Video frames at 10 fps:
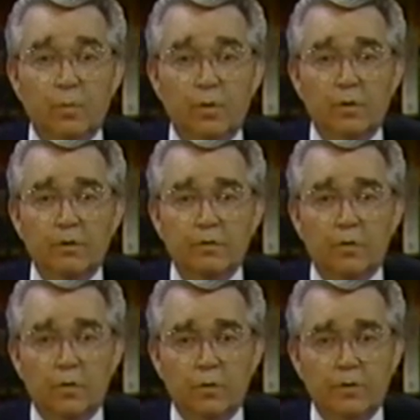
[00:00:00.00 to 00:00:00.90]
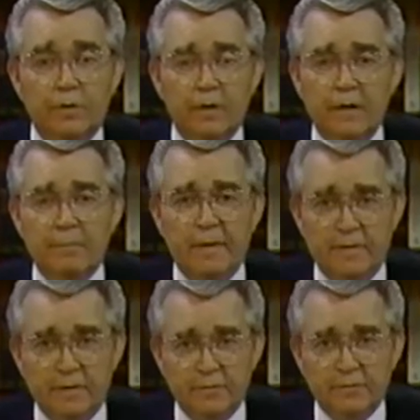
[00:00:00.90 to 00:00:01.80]
world order by
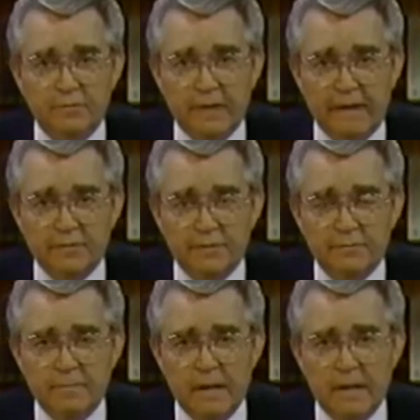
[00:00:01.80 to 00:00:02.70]
the year 2000.